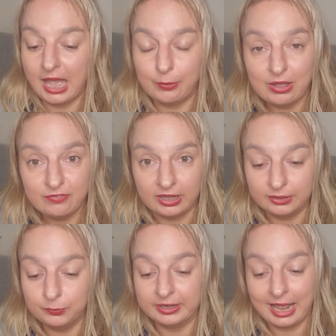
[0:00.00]

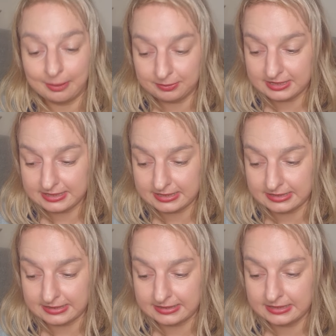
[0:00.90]
However, what happens
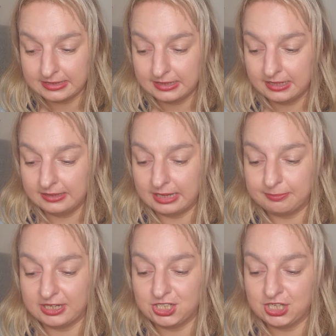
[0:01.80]
is
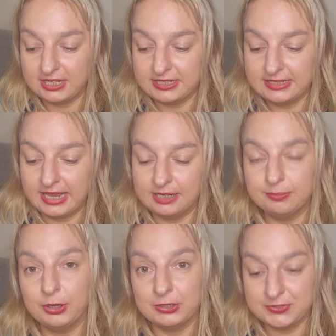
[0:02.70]
that by shutting down
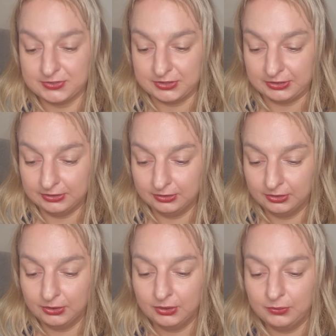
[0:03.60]
a person
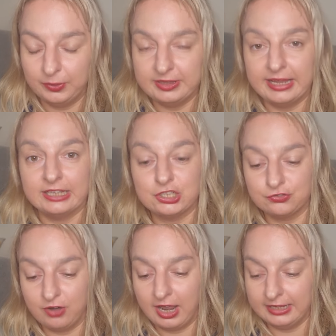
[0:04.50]
when they are
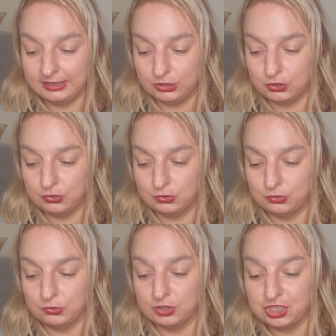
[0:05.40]
trying
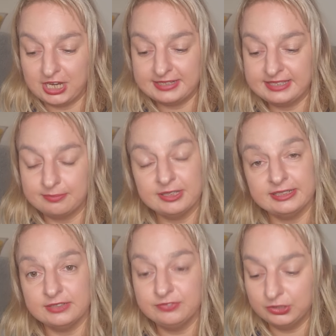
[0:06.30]
to share
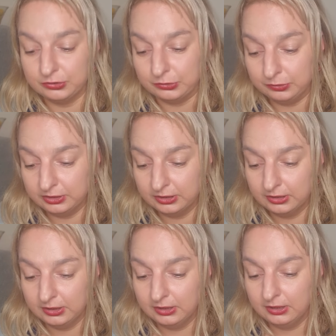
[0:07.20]
something difficult,
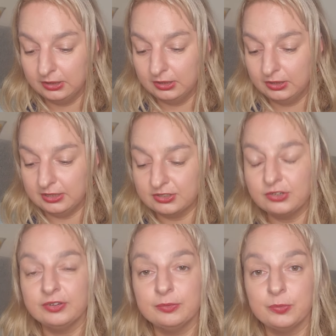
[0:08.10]
is
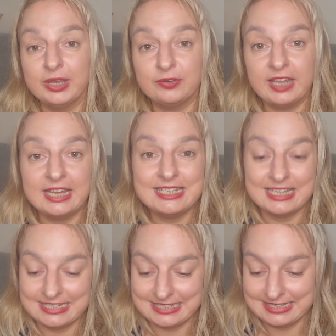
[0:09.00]
cre we're
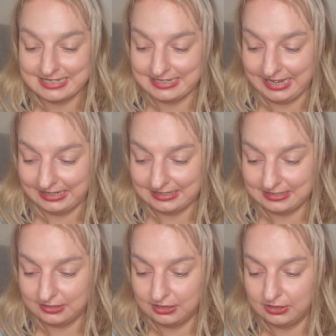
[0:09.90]
creating a
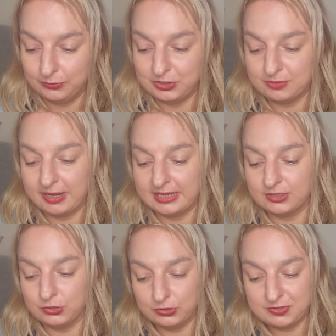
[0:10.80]
disconnect, which
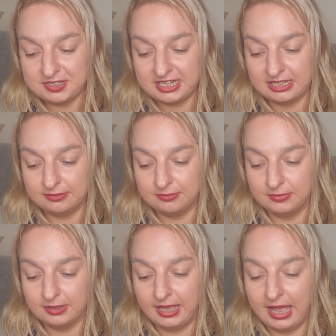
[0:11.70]
makes you
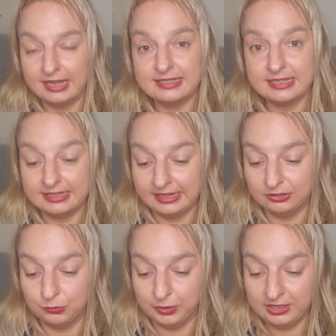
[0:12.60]
seem hard to
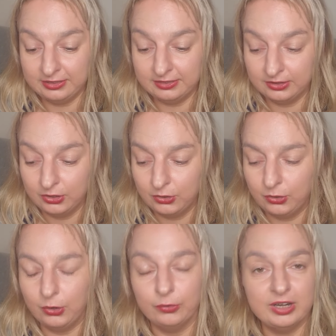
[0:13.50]
connect with
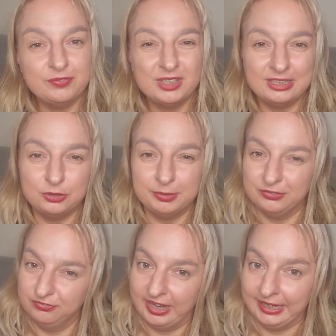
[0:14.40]
or even a little
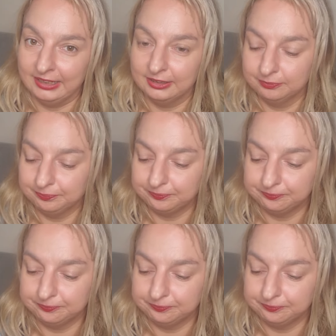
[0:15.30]
bit fake.